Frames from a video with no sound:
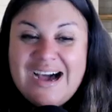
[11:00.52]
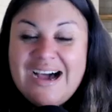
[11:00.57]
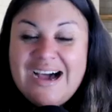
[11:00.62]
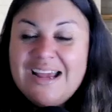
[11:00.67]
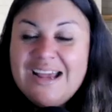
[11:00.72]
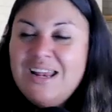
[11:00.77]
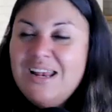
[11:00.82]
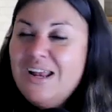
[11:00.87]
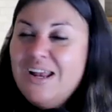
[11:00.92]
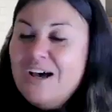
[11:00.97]

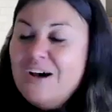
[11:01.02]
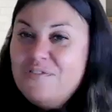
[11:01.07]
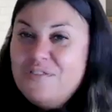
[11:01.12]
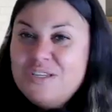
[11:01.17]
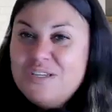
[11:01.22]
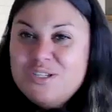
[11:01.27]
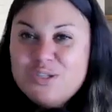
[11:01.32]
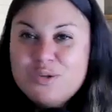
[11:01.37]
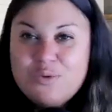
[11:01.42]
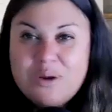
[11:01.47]
I love
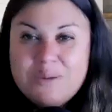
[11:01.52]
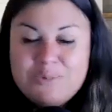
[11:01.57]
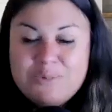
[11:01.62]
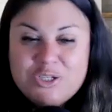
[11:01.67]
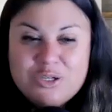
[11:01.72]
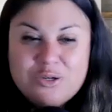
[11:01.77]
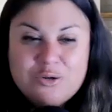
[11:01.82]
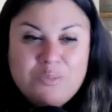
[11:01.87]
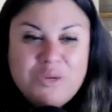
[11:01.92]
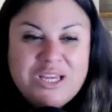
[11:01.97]
this
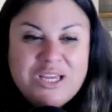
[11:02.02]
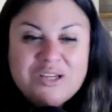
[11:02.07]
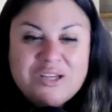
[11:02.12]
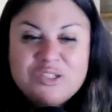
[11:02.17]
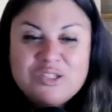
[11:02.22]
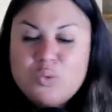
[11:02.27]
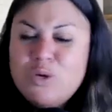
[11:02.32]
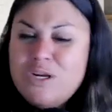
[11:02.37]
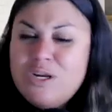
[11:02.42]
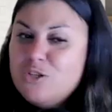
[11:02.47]
scripture
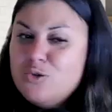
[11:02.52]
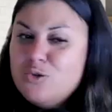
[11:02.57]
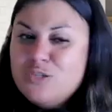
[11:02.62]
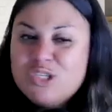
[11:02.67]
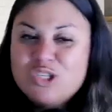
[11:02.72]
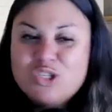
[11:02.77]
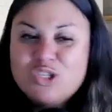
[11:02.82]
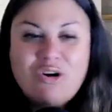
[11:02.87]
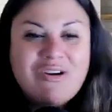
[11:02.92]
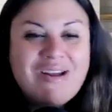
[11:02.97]
because we need to
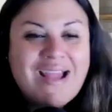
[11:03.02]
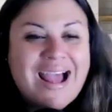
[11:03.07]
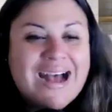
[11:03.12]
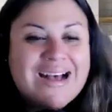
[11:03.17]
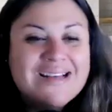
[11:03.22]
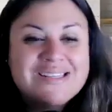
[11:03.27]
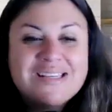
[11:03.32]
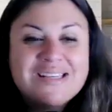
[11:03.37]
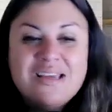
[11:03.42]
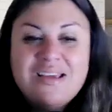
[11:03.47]
start
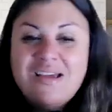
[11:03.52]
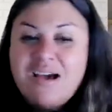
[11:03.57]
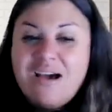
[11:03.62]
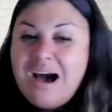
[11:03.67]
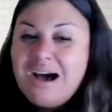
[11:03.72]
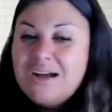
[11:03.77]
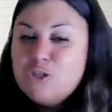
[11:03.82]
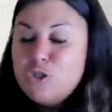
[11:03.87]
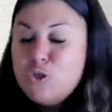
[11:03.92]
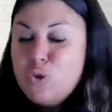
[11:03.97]
asking
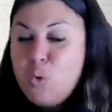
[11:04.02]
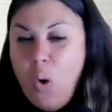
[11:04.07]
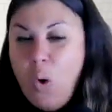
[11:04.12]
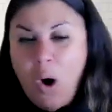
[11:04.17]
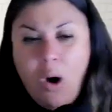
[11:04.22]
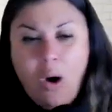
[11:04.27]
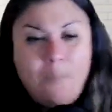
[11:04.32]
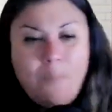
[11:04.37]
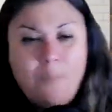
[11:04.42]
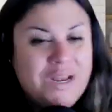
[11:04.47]
God to
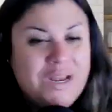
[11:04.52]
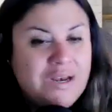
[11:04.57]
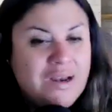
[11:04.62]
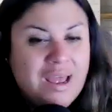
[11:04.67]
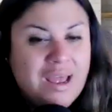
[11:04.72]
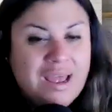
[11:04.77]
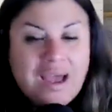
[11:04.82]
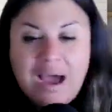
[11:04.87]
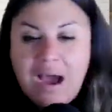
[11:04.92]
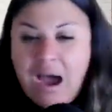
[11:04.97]
open
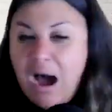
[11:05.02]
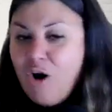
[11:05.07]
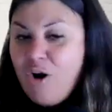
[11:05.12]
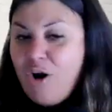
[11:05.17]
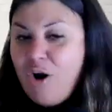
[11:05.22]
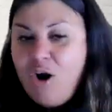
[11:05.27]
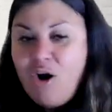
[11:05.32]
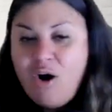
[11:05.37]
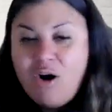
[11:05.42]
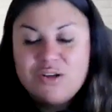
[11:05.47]

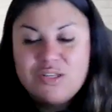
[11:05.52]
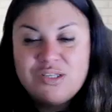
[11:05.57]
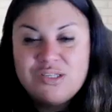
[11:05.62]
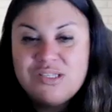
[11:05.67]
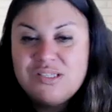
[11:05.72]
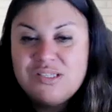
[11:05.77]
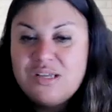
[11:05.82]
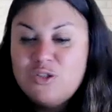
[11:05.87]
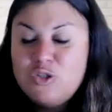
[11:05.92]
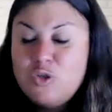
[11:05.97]
our
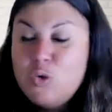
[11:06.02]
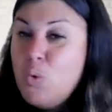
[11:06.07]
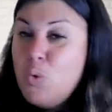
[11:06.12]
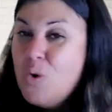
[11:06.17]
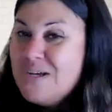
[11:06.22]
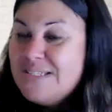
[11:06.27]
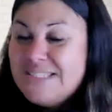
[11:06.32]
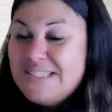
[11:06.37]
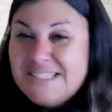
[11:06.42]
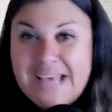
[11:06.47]
hearts to
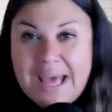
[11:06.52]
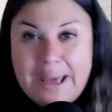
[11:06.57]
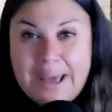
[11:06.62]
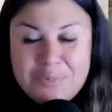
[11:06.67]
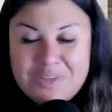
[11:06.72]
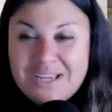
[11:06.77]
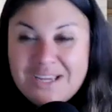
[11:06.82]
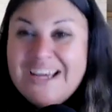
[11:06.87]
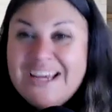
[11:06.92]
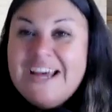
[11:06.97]

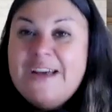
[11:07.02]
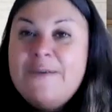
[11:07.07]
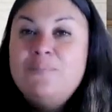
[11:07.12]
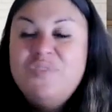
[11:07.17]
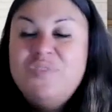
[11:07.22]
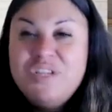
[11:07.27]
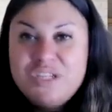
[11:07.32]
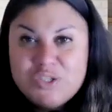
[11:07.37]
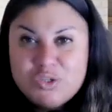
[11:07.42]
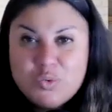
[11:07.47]
accept
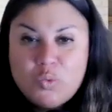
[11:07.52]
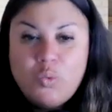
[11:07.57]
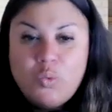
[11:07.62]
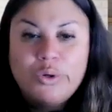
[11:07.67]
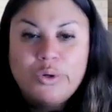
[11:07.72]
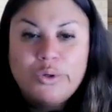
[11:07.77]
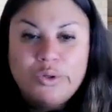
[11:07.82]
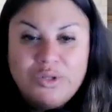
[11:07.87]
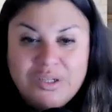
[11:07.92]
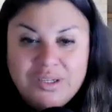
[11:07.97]
this
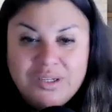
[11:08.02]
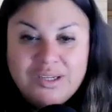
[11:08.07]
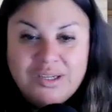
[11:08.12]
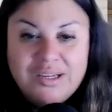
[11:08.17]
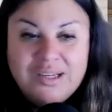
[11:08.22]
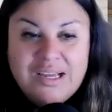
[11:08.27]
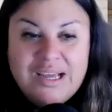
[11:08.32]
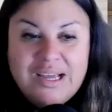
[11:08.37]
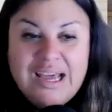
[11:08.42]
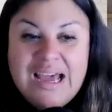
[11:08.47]
word.
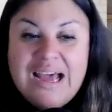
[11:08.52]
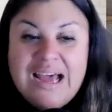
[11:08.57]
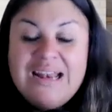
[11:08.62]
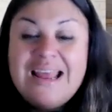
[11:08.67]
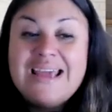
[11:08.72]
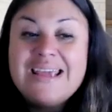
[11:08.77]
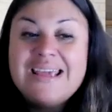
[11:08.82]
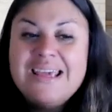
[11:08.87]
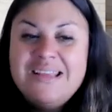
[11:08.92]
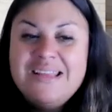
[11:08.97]

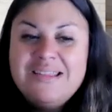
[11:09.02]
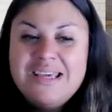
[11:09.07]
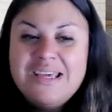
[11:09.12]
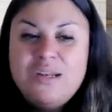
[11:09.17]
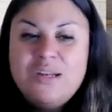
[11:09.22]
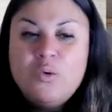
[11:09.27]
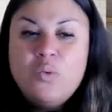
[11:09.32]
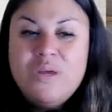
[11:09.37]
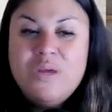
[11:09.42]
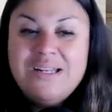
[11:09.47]
Like he
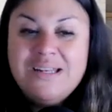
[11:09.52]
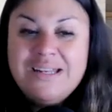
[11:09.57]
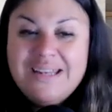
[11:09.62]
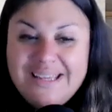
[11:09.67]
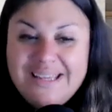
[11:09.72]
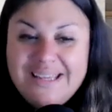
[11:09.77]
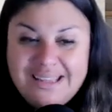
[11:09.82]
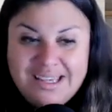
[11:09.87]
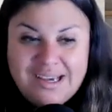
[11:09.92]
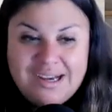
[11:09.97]
did with
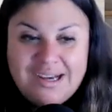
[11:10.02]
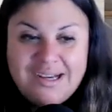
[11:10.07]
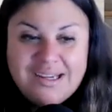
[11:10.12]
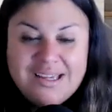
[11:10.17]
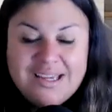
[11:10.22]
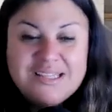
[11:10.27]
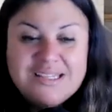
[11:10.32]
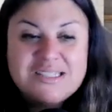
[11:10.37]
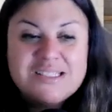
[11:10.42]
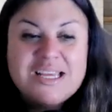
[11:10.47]
Lydia.
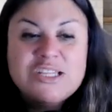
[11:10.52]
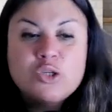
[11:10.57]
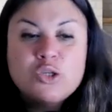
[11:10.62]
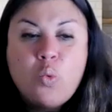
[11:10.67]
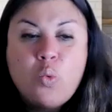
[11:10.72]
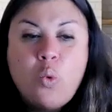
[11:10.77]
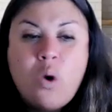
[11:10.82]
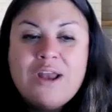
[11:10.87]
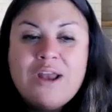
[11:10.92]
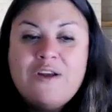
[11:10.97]
It says
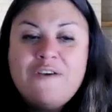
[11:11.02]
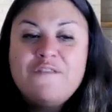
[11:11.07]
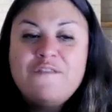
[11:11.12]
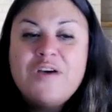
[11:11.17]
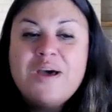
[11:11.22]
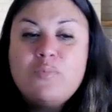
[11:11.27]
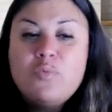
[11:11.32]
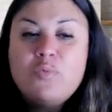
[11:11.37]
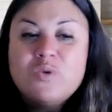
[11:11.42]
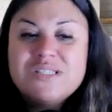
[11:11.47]
one of
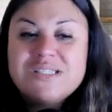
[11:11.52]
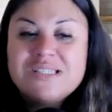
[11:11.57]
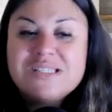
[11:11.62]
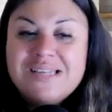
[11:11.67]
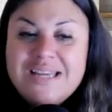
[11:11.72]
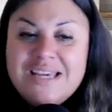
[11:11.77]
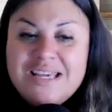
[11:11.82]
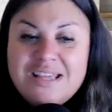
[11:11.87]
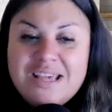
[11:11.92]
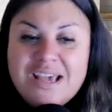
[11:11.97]
them was
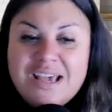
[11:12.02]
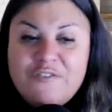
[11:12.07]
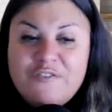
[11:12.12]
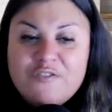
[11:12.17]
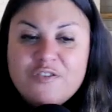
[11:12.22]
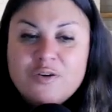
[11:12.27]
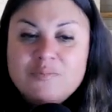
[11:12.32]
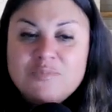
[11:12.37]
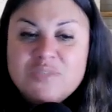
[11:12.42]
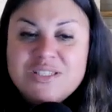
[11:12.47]
Lydia
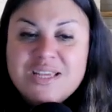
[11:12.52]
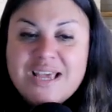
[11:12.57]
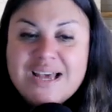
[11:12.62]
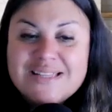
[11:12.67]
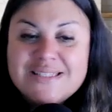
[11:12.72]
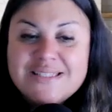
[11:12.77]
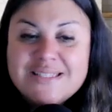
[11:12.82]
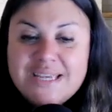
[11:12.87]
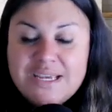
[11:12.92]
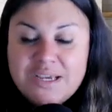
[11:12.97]
from
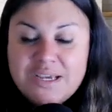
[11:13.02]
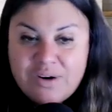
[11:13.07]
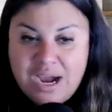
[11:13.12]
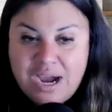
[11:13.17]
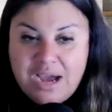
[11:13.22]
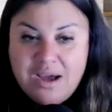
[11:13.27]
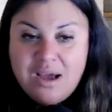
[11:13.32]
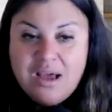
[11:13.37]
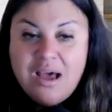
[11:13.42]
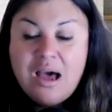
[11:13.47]

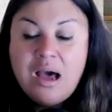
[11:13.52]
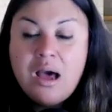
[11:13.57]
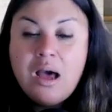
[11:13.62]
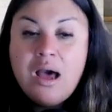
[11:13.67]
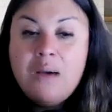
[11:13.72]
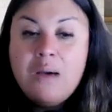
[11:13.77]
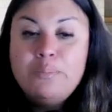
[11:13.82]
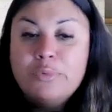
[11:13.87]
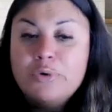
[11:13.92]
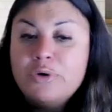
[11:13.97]
Thyatira,
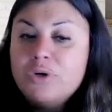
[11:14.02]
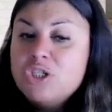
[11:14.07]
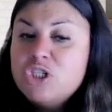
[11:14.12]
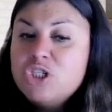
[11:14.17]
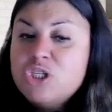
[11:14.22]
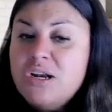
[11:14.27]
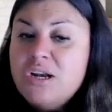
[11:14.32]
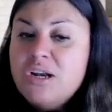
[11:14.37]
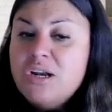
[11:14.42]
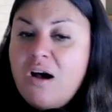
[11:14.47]
a
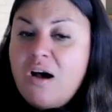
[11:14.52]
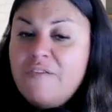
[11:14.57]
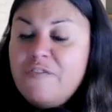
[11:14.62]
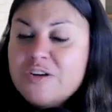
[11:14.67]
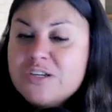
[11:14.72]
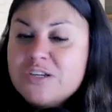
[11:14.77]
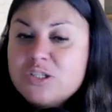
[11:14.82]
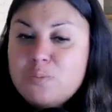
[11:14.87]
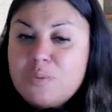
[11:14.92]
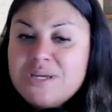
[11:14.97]
merchant of
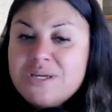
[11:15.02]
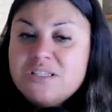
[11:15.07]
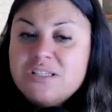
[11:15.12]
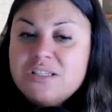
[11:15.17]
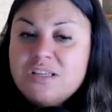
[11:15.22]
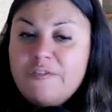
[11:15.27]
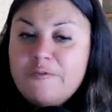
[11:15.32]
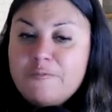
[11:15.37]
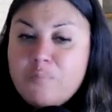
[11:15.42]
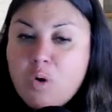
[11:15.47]

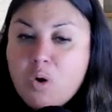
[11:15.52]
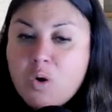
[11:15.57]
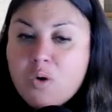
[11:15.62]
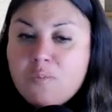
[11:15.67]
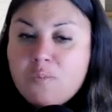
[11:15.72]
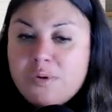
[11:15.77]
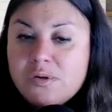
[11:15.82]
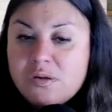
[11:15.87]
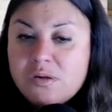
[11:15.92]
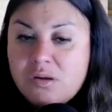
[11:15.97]
expensive
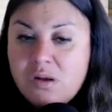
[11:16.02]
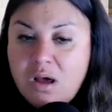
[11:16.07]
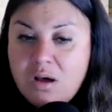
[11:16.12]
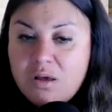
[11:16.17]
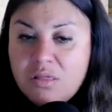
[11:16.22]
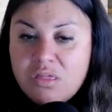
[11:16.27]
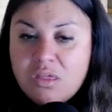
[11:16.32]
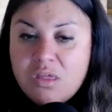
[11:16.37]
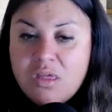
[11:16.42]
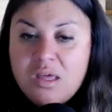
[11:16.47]
purple
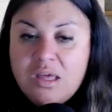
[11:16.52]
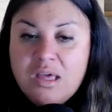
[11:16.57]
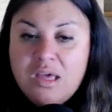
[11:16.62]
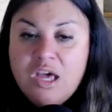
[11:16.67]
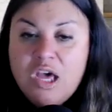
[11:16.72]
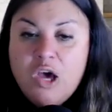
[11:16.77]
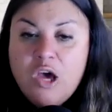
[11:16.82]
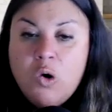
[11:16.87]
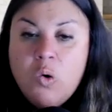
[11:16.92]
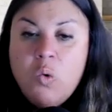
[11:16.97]
cloth
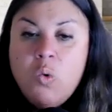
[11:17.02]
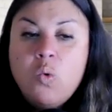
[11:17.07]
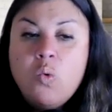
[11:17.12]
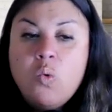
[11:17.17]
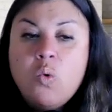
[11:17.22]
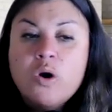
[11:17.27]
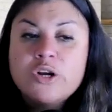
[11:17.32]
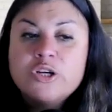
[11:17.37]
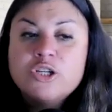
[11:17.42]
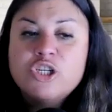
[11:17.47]
who
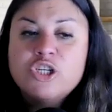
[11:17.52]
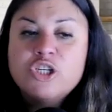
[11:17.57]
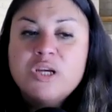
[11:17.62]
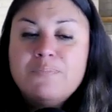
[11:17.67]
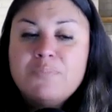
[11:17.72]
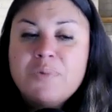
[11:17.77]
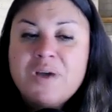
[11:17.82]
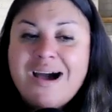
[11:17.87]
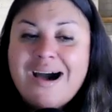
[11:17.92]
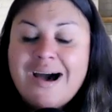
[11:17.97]

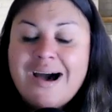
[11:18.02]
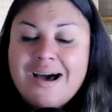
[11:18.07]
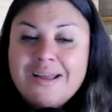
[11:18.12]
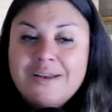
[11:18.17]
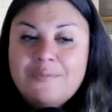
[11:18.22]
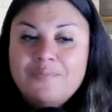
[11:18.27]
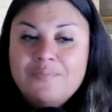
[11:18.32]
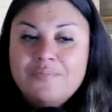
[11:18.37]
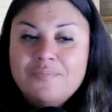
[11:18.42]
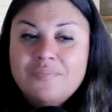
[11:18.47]
worshiped God.